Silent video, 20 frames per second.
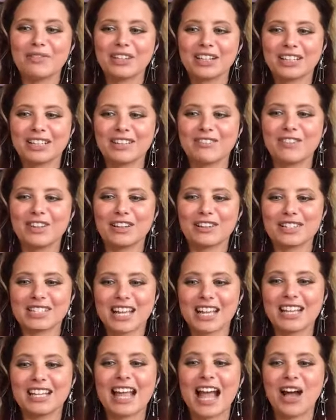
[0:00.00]
Definitely
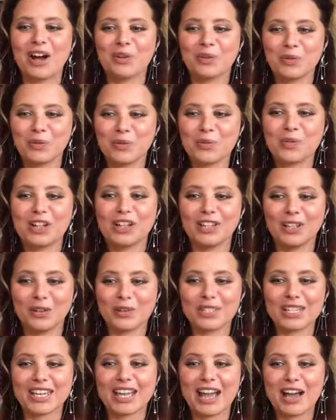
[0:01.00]
feels like
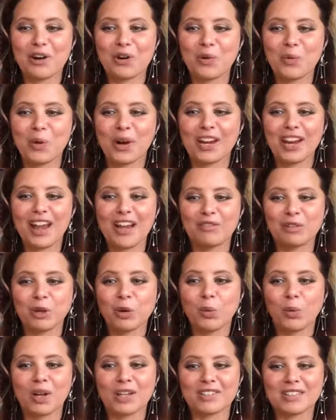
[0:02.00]
closing out
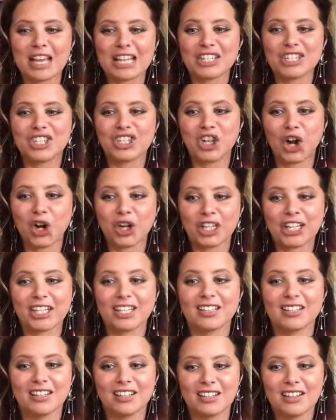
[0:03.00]
whatever it was that
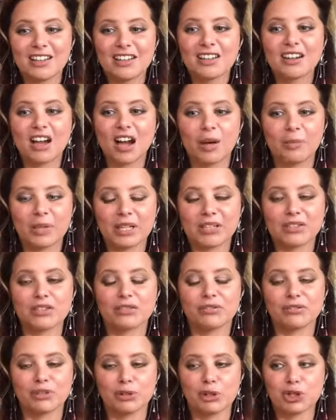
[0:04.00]
started
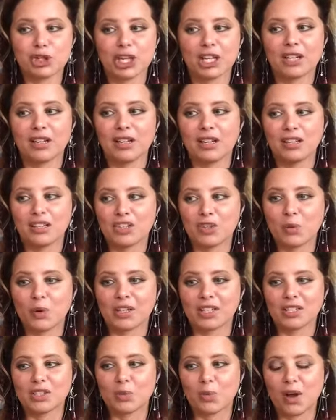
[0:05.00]
coming to fruition in
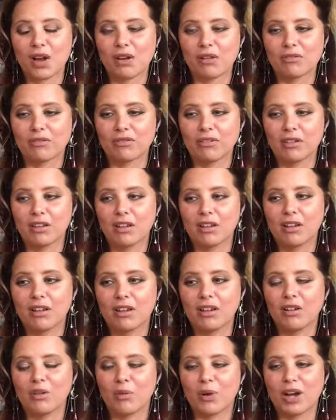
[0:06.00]
2012.
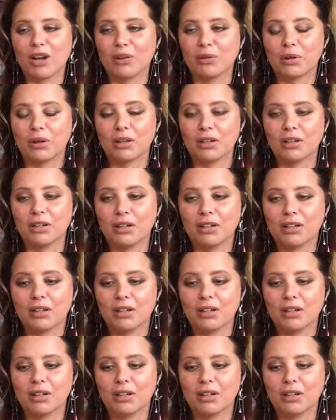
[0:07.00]
Wow.